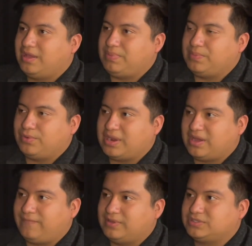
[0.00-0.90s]
people in
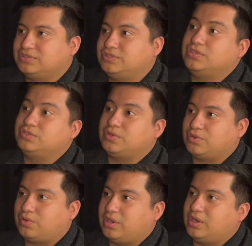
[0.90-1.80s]
office continue to
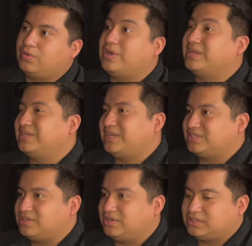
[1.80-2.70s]
ignore it or not take it
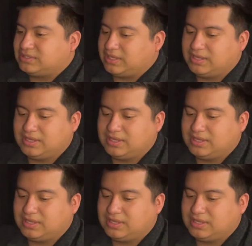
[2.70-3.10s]
seriously.